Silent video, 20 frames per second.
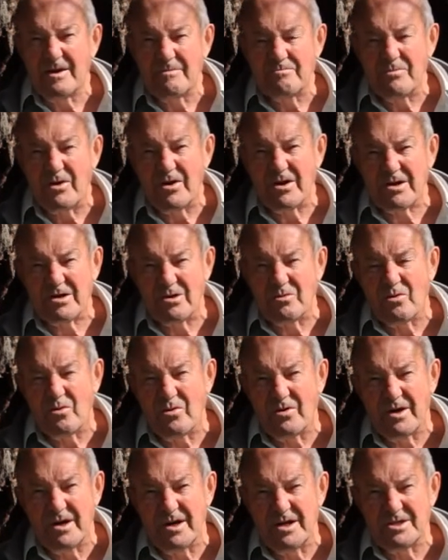
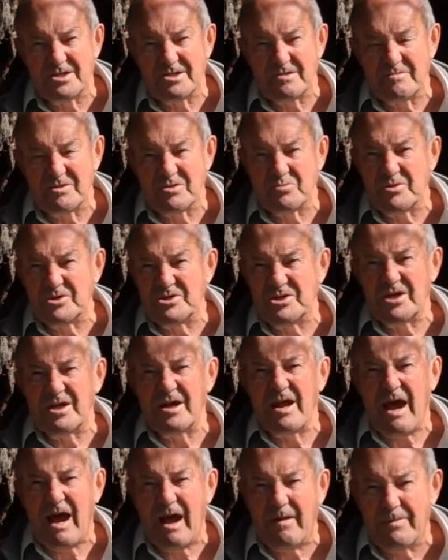microorganisms which
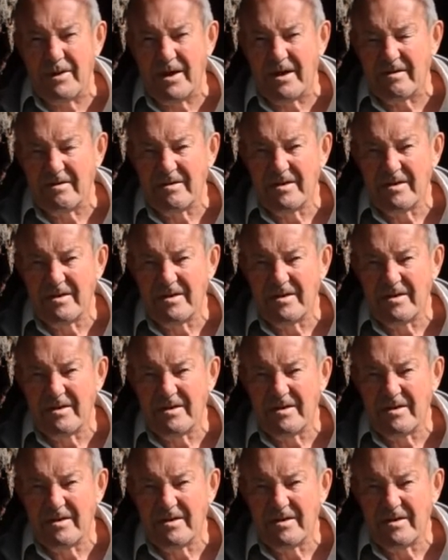inhabit